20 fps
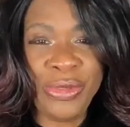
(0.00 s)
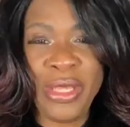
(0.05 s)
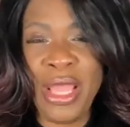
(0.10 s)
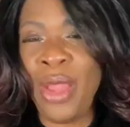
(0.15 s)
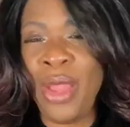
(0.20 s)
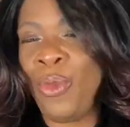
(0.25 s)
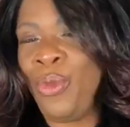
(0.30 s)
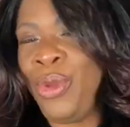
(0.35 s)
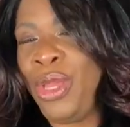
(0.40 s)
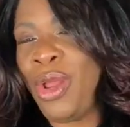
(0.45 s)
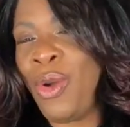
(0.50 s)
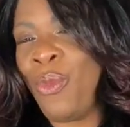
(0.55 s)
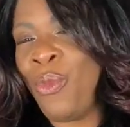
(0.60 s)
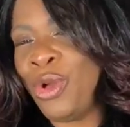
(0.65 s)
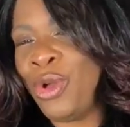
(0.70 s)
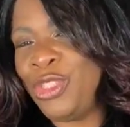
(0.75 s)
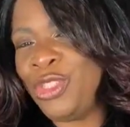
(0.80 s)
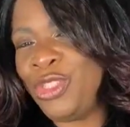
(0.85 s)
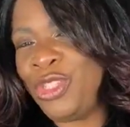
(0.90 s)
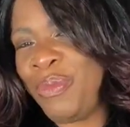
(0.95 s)
and we don't
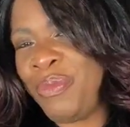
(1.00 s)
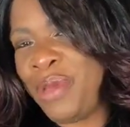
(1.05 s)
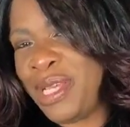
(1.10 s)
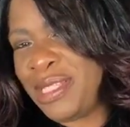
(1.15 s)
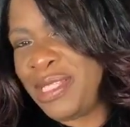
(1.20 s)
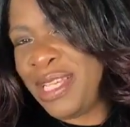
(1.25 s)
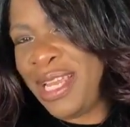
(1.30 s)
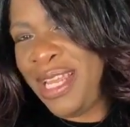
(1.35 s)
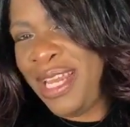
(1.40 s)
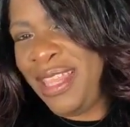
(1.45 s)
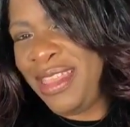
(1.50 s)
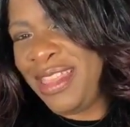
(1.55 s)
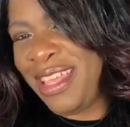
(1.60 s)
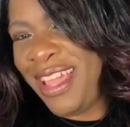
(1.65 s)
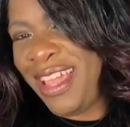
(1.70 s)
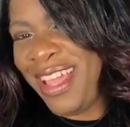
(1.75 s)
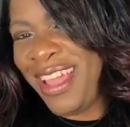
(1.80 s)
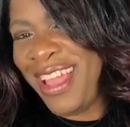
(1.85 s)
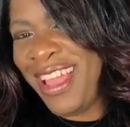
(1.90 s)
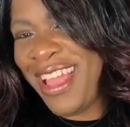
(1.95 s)
want you to miss anything.